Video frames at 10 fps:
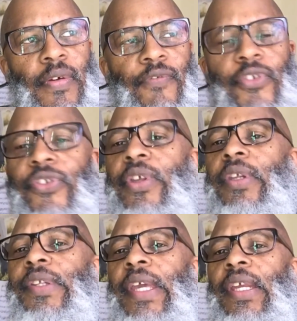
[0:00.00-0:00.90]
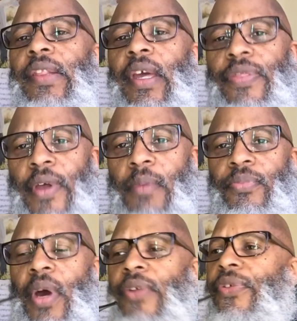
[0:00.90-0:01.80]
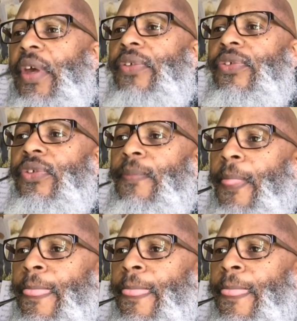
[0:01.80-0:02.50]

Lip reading: facilitating that thought process